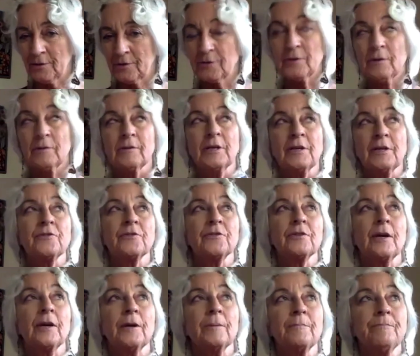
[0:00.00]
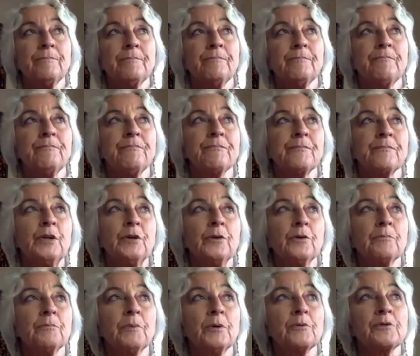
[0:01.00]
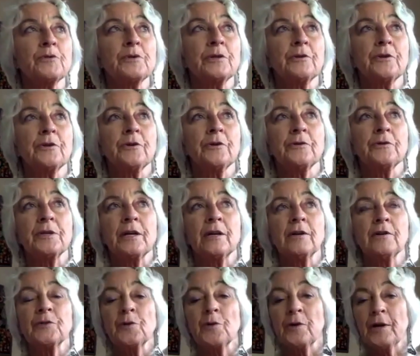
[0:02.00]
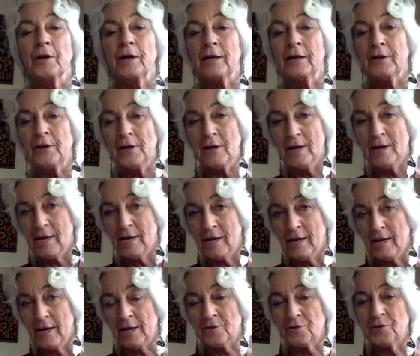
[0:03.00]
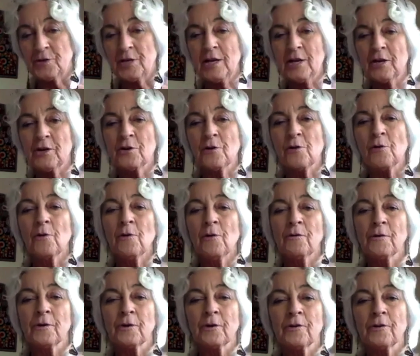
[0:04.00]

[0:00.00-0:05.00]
So let's say your posterior deltoid has taken over